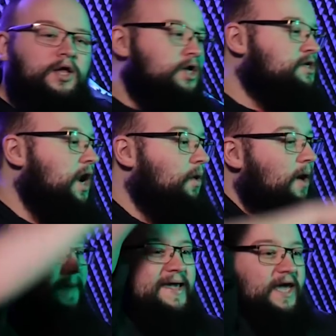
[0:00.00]
Do you know
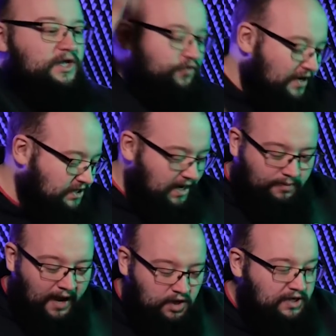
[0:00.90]
what? Make it interesting. I'm
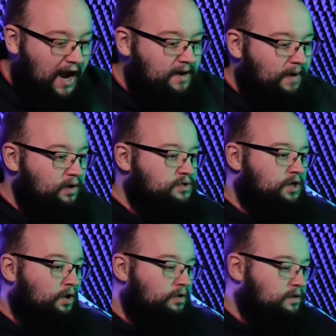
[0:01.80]
chaos carding my own
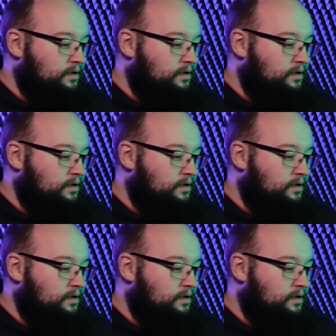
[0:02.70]
soul.